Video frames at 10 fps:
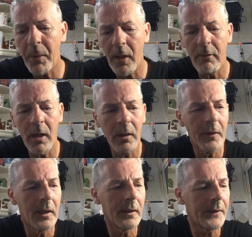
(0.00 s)
But
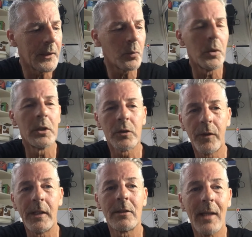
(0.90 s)
there's worse
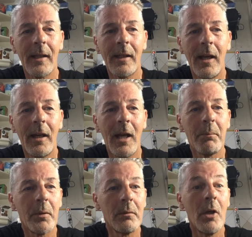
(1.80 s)
things that can
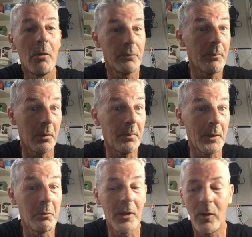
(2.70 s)
happen,
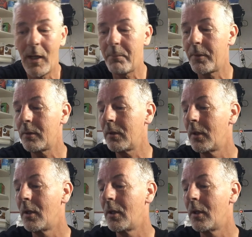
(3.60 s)
probably will happen.